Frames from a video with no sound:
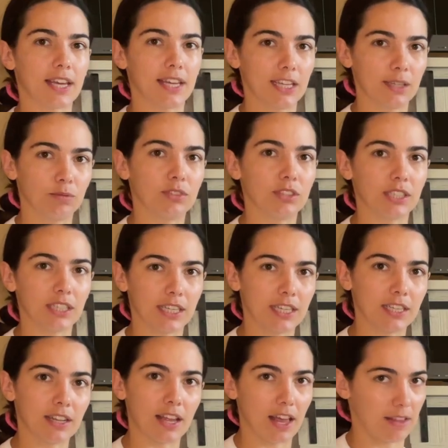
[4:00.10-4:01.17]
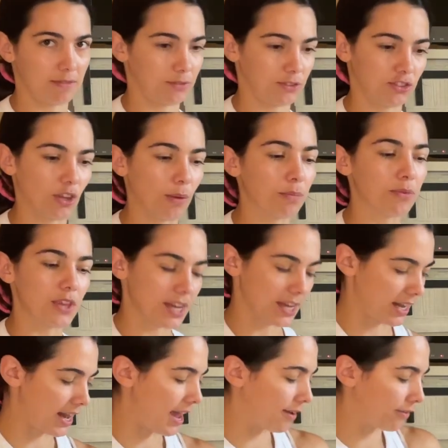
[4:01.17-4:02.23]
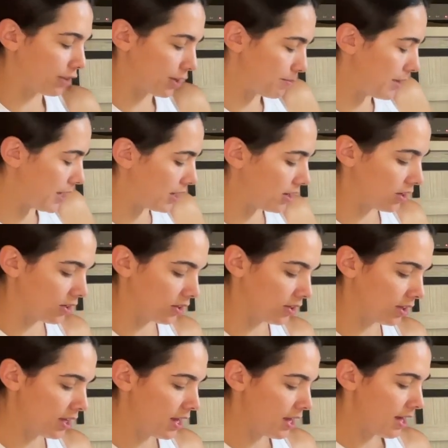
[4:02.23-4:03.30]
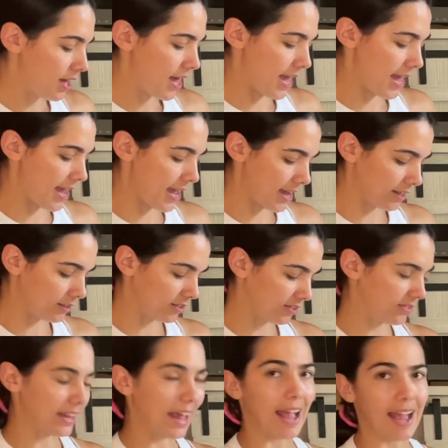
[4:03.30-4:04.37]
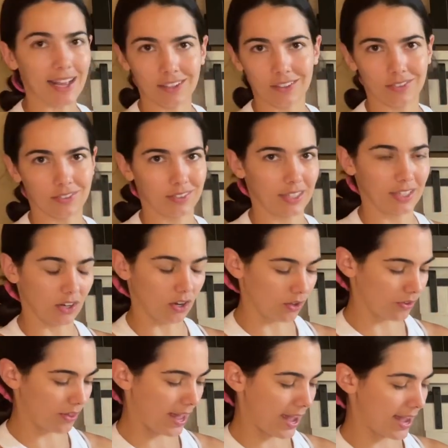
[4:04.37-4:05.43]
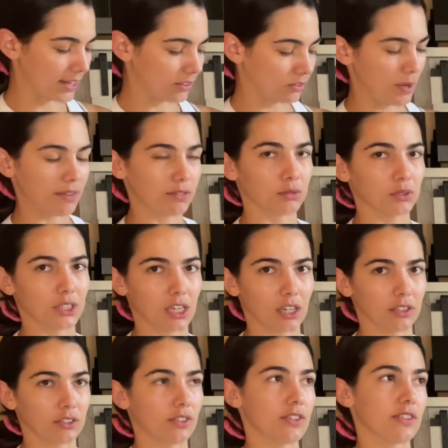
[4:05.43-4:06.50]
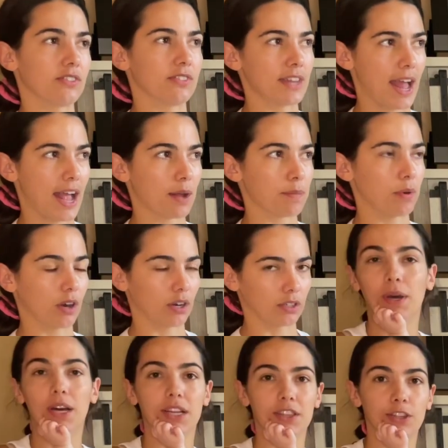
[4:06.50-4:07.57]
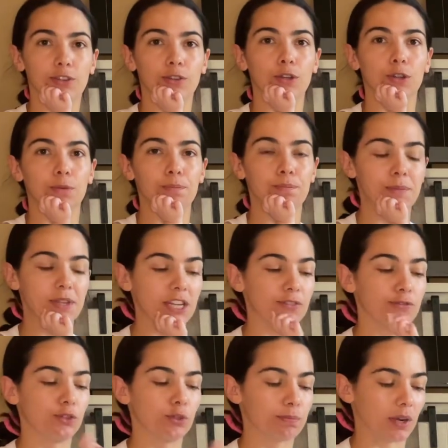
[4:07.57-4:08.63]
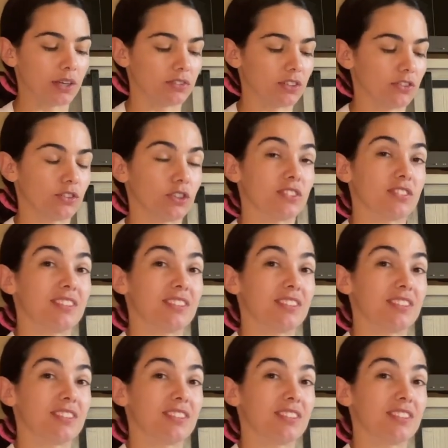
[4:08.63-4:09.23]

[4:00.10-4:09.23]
him to eat something at every meal and snacks and all that. We haven't really gotten to the snack part, but the mini food processor, it's